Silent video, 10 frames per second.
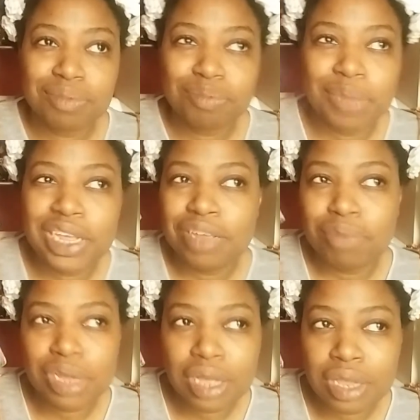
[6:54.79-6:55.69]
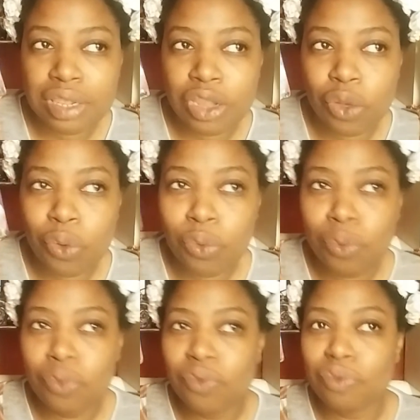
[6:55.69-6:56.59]
maybe a
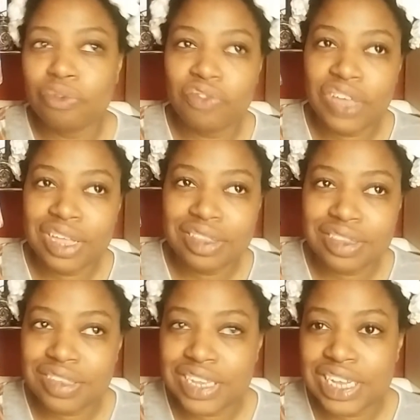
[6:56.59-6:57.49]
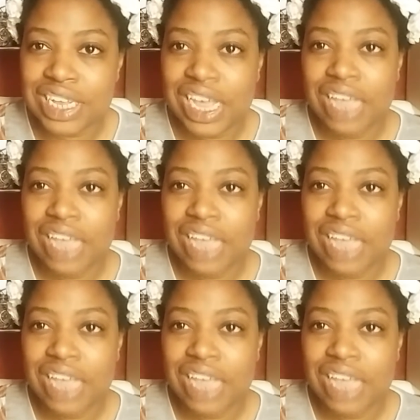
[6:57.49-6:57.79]
low fantasy.